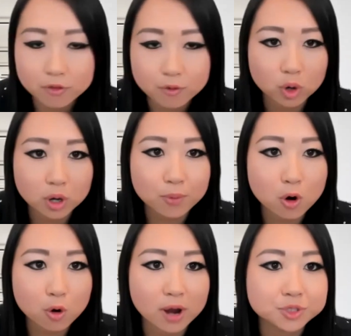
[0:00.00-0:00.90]
what
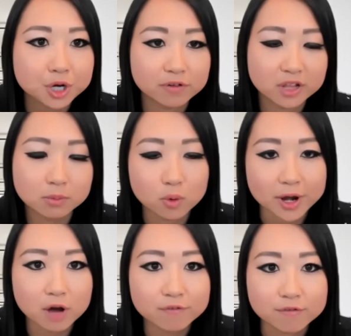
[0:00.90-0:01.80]
programs are available right
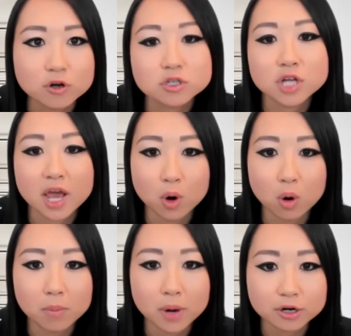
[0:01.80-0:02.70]
now for first-time
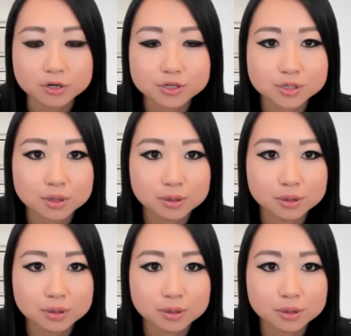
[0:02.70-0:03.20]
home buyers?